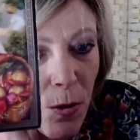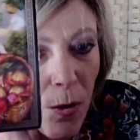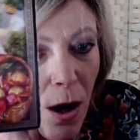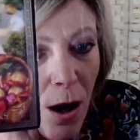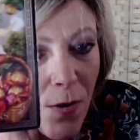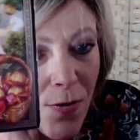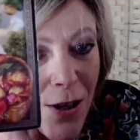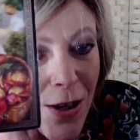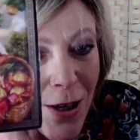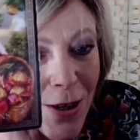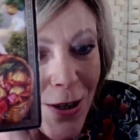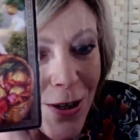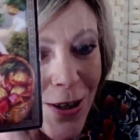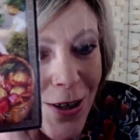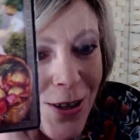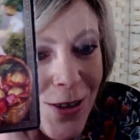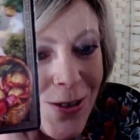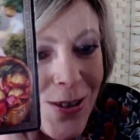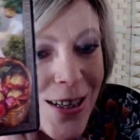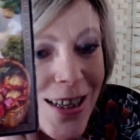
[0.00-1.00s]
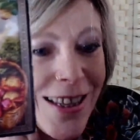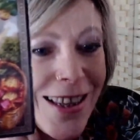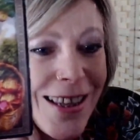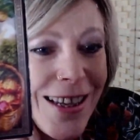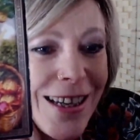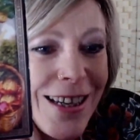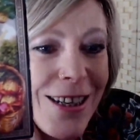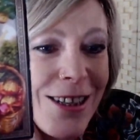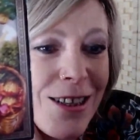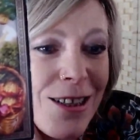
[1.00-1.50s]
off, you know, didn't
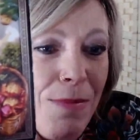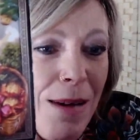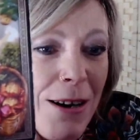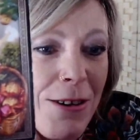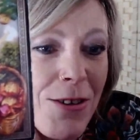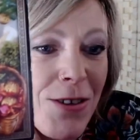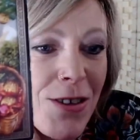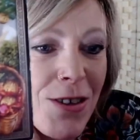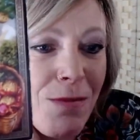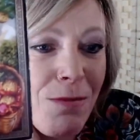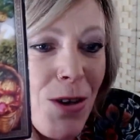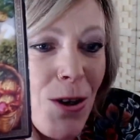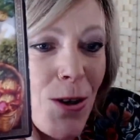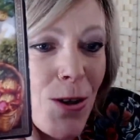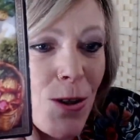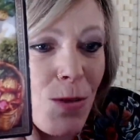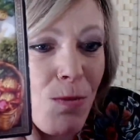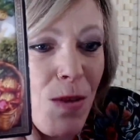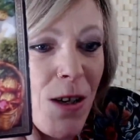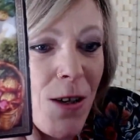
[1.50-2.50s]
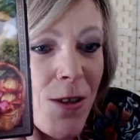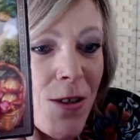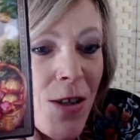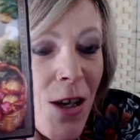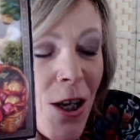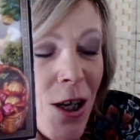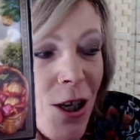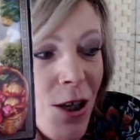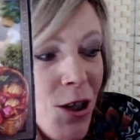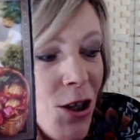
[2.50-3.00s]
think you'd amount to much because,
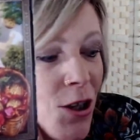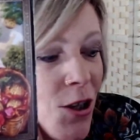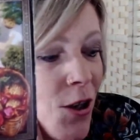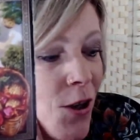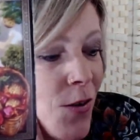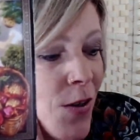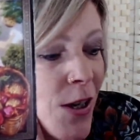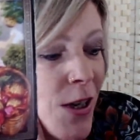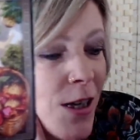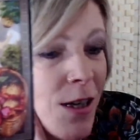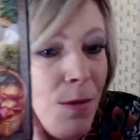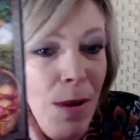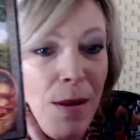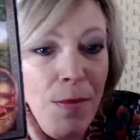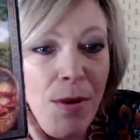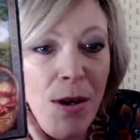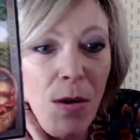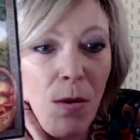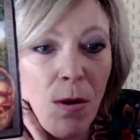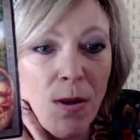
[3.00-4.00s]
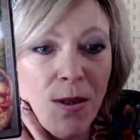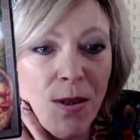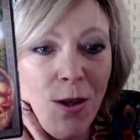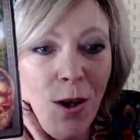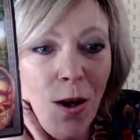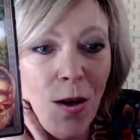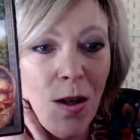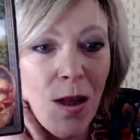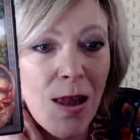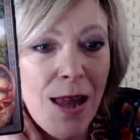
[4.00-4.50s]
you know, maybe you wasn't
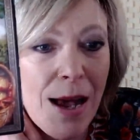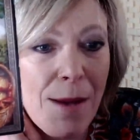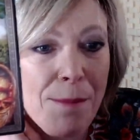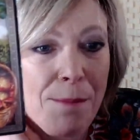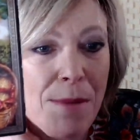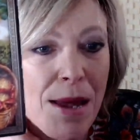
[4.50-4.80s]
all glam.